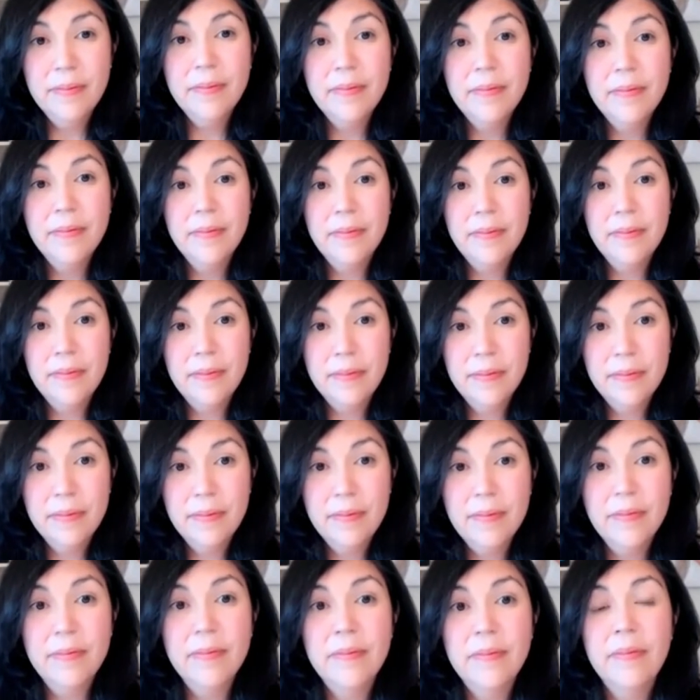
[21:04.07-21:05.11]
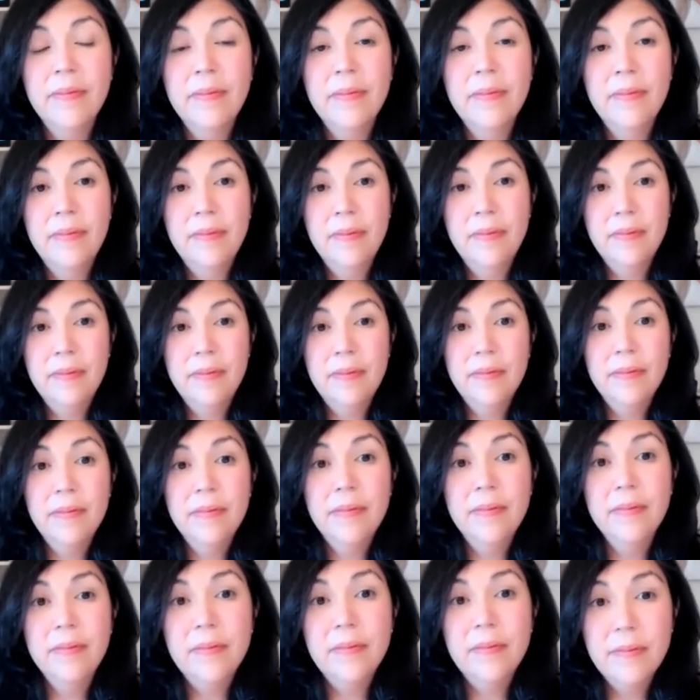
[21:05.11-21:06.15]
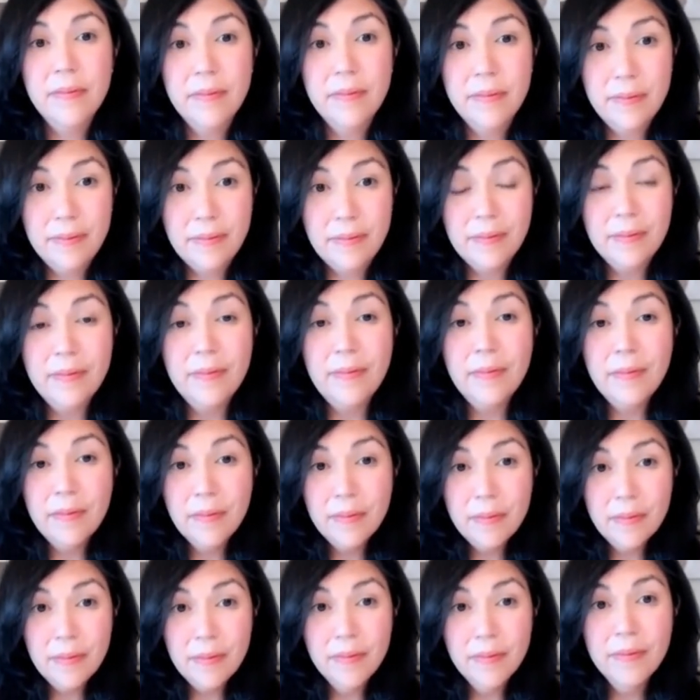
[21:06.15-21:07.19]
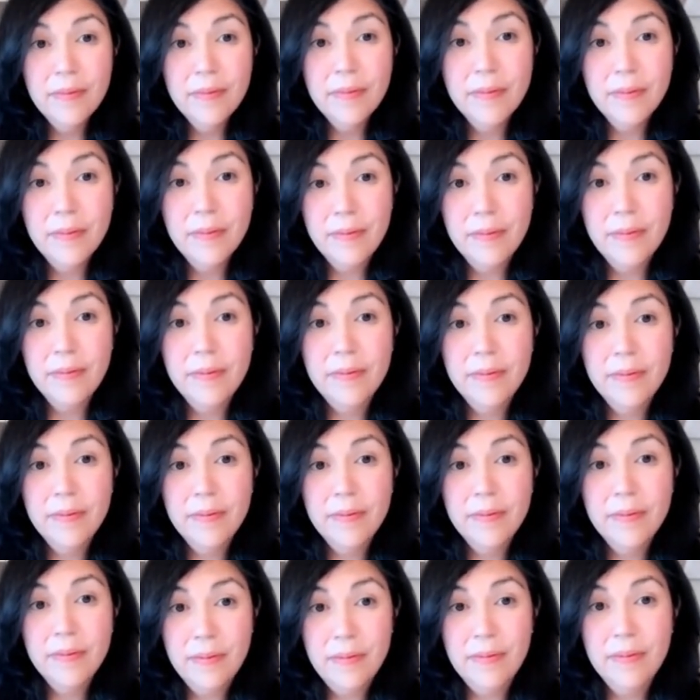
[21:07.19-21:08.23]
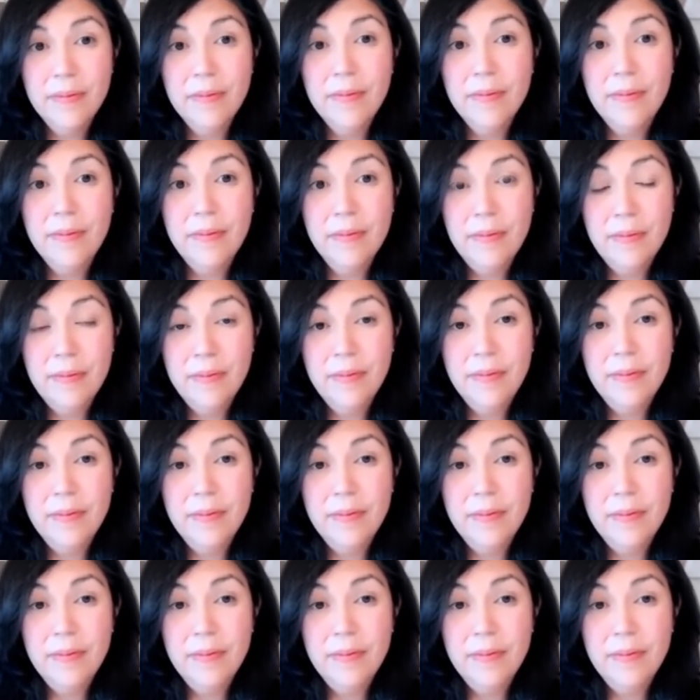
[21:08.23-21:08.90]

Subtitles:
(silent)